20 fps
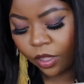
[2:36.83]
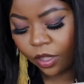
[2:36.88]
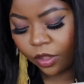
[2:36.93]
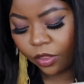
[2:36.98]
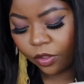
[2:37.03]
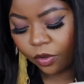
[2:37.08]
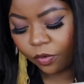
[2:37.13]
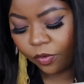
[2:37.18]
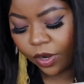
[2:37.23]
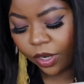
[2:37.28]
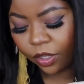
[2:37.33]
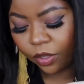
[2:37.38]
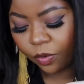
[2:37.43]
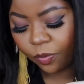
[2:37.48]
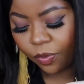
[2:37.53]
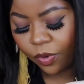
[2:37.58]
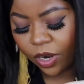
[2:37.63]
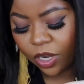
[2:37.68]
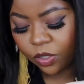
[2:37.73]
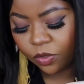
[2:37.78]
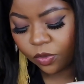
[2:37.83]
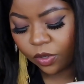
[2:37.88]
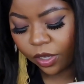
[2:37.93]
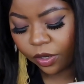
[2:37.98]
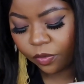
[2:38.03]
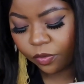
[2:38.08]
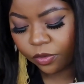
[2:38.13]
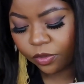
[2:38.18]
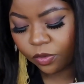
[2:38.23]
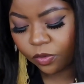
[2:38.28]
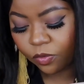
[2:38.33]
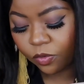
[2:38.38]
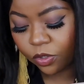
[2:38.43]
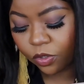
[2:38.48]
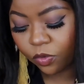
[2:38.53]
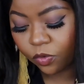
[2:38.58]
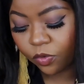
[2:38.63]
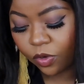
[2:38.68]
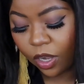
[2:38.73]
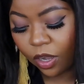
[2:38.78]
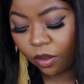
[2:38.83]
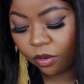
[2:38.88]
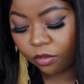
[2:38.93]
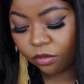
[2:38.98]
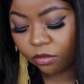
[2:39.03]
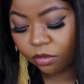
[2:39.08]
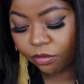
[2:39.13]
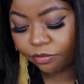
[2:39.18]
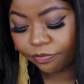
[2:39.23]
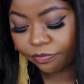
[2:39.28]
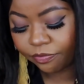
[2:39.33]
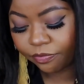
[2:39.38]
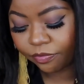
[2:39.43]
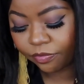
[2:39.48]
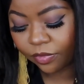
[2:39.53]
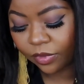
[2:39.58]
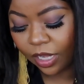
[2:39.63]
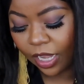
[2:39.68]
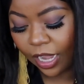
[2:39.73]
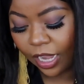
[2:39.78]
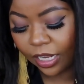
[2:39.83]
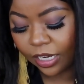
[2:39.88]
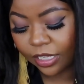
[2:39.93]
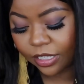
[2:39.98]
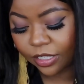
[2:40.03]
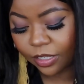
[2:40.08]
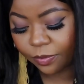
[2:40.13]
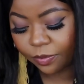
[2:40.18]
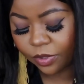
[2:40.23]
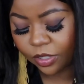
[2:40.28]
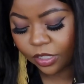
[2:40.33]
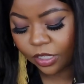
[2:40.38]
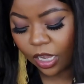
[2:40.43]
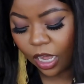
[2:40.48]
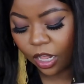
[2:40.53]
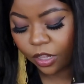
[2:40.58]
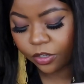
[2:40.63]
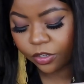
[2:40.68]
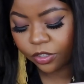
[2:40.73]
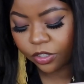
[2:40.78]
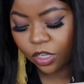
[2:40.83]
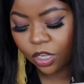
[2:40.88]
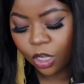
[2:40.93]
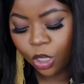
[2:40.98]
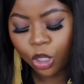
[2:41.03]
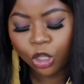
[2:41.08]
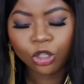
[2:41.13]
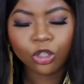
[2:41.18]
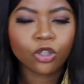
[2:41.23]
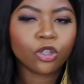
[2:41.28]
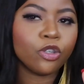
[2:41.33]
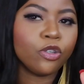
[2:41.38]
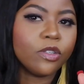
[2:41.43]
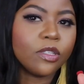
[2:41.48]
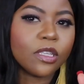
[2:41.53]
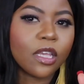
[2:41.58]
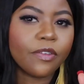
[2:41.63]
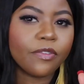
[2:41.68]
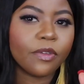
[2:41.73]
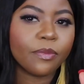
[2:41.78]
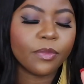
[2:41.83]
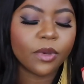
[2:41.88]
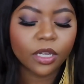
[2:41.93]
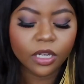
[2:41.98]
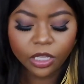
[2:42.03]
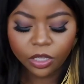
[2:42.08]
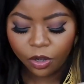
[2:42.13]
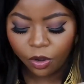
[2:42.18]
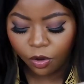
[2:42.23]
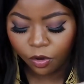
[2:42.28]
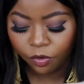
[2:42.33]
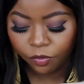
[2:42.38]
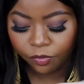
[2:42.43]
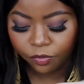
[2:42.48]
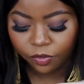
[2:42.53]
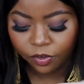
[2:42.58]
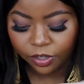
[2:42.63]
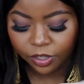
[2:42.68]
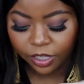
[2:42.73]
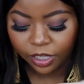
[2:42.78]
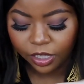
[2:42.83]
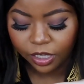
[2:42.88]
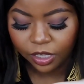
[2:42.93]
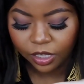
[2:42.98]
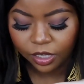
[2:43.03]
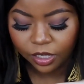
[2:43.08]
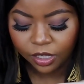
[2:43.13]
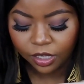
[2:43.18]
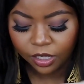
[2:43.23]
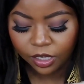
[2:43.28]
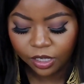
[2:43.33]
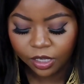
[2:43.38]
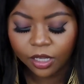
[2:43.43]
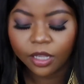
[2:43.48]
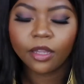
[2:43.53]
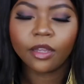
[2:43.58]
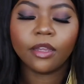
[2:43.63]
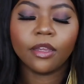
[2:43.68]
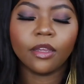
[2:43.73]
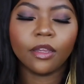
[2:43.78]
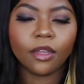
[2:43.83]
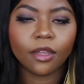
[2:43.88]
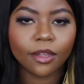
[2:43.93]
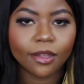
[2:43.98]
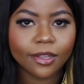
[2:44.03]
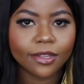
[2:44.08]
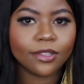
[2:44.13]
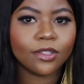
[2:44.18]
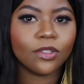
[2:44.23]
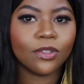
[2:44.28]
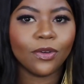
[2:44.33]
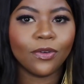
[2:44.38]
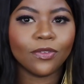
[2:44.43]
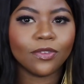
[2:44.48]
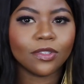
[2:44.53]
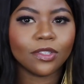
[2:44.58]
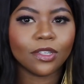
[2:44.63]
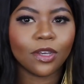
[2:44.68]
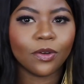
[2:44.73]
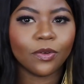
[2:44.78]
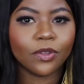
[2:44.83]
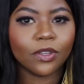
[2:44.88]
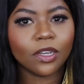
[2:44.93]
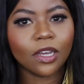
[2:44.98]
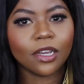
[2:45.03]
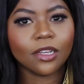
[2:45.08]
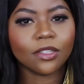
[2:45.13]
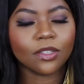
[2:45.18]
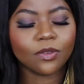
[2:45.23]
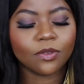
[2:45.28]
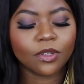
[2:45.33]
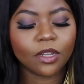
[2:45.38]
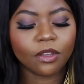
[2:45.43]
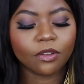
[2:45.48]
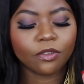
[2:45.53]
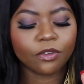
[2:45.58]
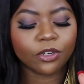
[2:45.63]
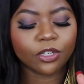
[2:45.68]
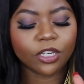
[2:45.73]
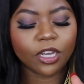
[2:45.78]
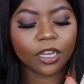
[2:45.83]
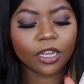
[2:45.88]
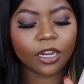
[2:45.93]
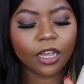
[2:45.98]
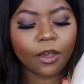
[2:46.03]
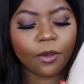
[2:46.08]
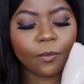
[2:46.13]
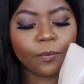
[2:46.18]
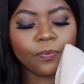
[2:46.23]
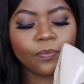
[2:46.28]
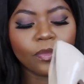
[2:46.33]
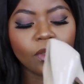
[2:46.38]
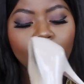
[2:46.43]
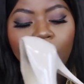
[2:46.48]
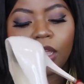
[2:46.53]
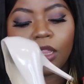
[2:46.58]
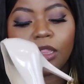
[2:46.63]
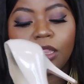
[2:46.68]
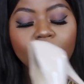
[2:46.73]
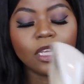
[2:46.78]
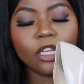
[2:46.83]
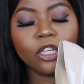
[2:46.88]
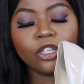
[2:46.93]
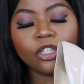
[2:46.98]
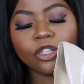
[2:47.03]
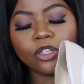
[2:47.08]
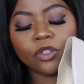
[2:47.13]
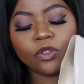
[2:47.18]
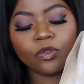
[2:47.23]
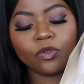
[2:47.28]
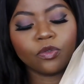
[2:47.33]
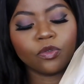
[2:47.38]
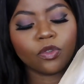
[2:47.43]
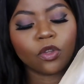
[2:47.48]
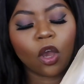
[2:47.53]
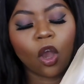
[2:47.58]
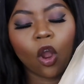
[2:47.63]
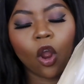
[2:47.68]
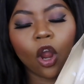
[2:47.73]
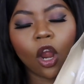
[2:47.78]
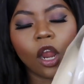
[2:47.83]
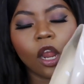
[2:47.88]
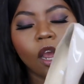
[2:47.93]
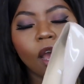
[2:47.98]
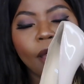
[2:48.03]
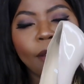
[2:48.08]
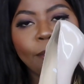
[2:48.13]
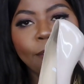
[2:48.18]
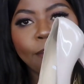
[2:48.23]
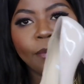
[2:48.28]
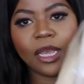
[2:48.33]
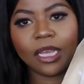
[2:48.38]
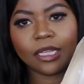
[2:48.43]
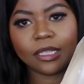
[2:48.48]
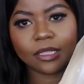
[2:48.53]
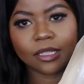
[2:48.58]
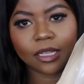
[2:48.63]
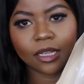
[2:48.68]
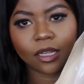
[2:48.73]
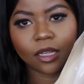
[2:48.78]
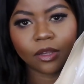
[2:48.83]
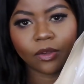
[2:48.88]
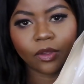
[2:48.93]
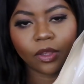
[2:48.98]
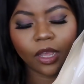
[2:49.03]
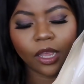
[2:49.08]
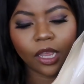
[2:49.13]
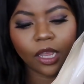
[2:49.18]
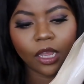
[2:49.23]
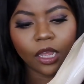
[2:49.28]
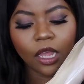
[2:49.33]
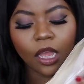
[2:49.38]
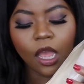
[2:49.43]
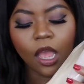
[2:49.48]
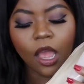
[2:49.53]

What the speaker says: Their regular price was around $80-something. So you're saving money. Hopefully, it's still on sale when you guys go down there and check it out. These shoes are amazing, okay?